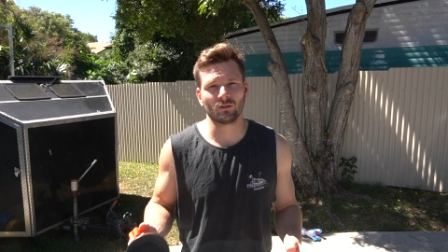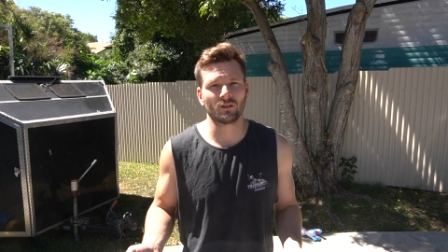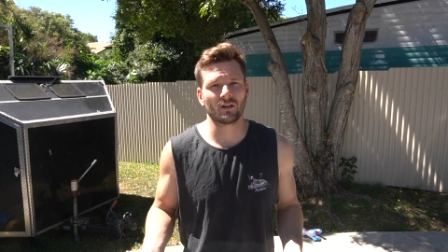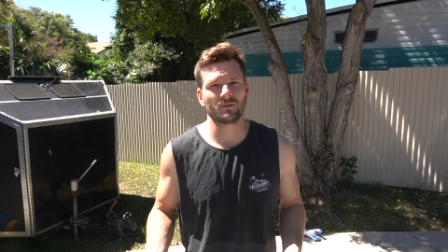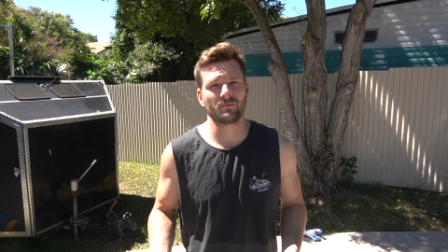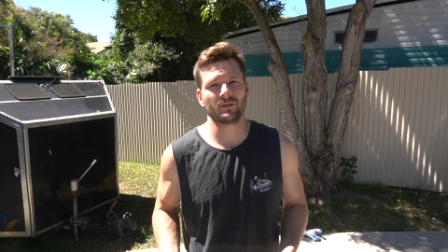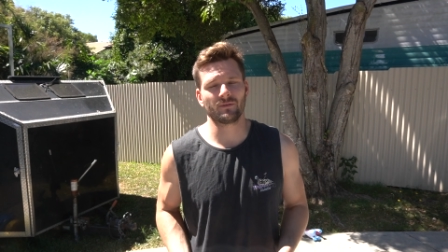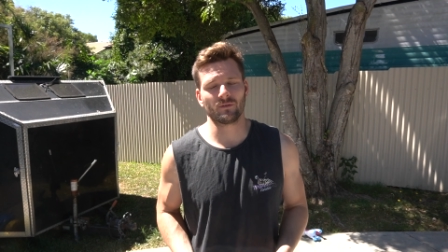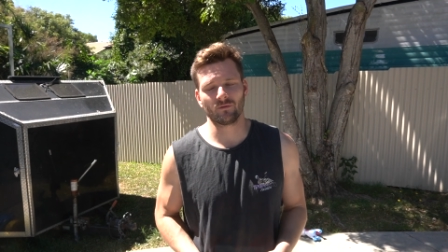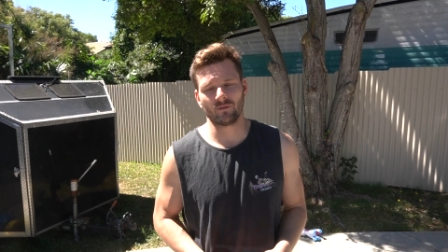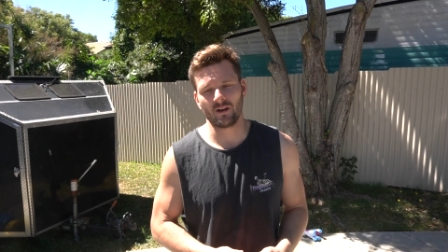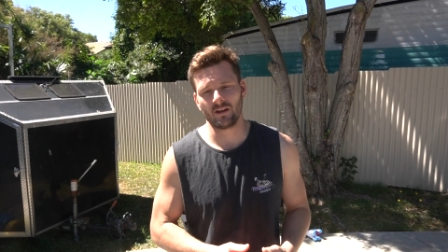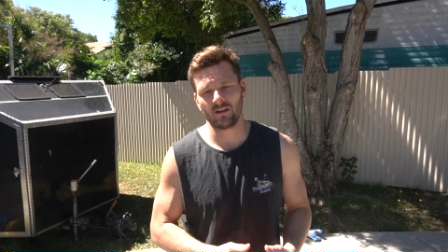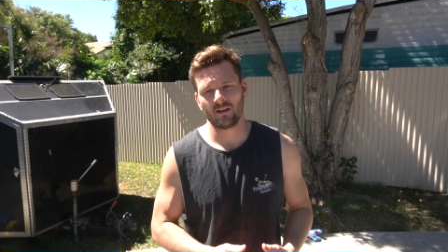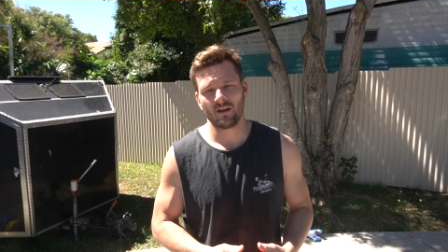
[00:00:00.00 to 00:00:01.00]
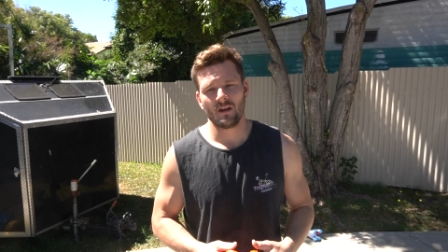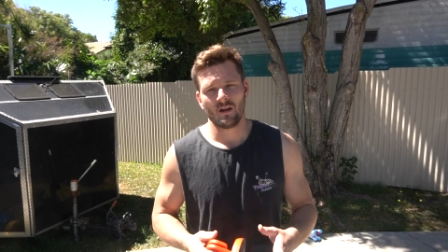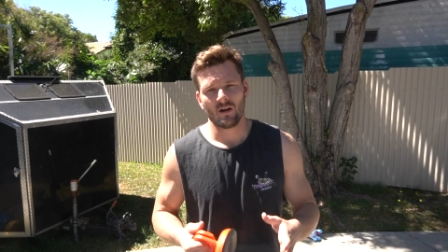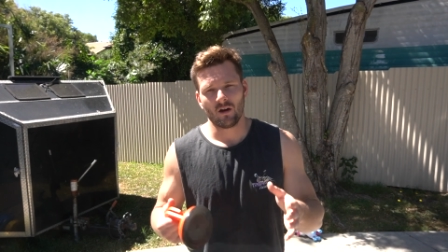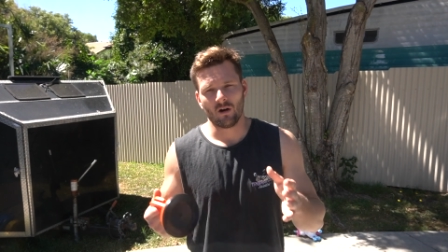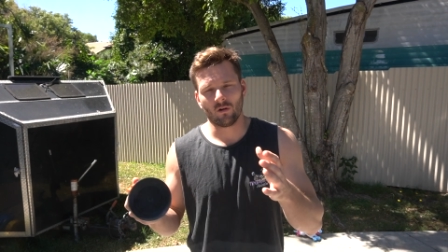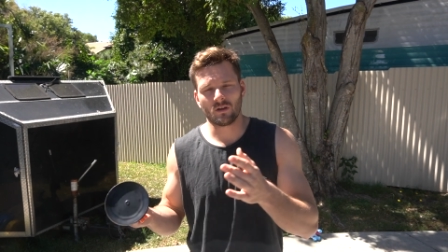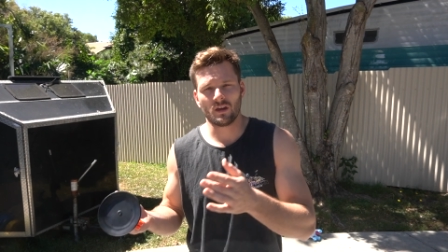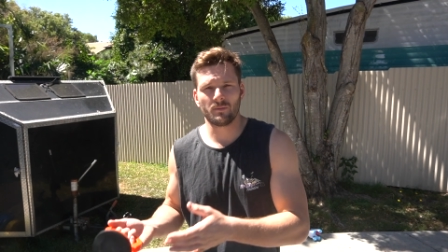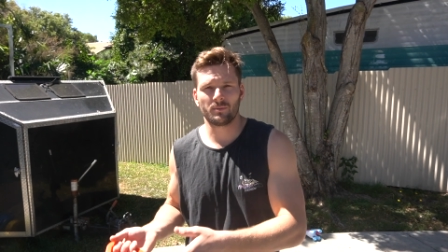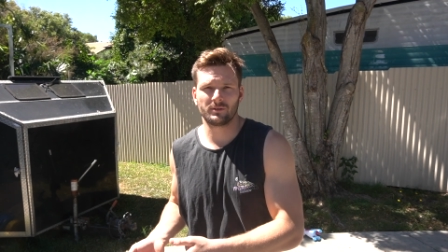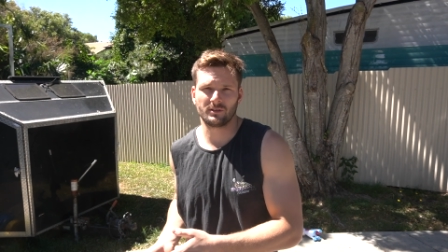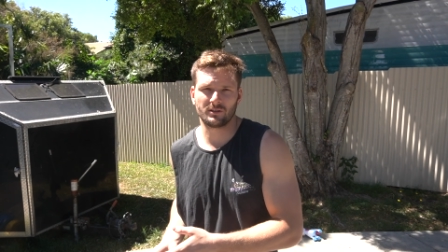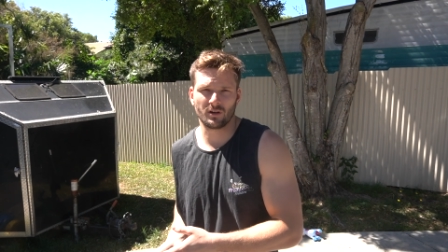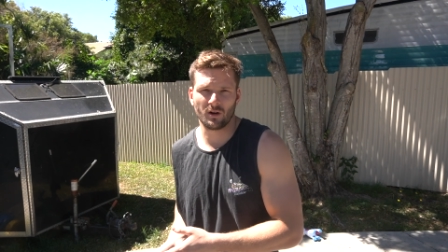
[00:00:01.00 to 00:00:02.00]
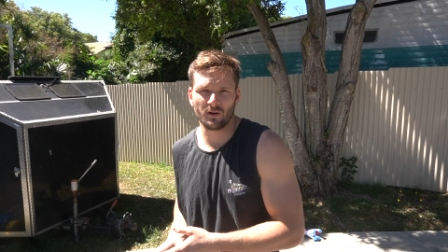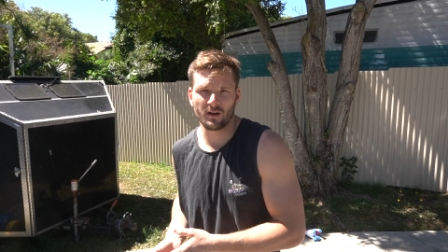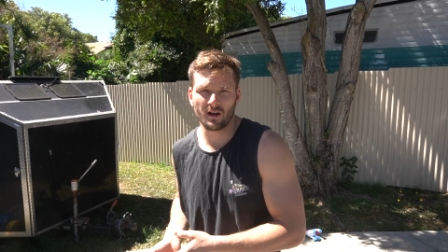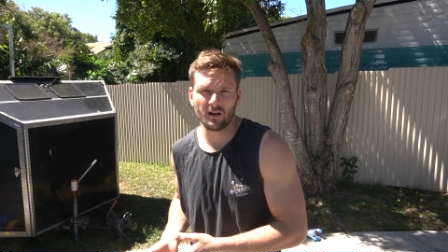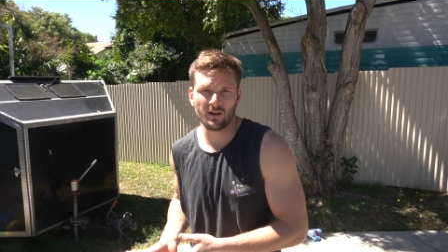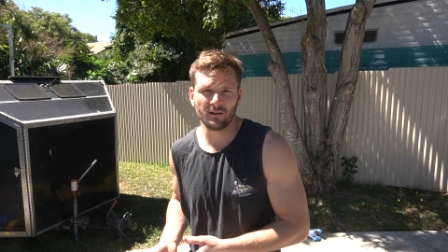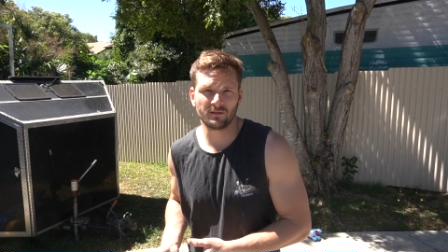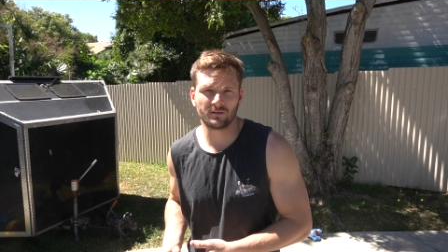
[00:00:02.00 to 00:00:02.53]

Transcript: look like a bit of a rig. I'll keep it as a tow car,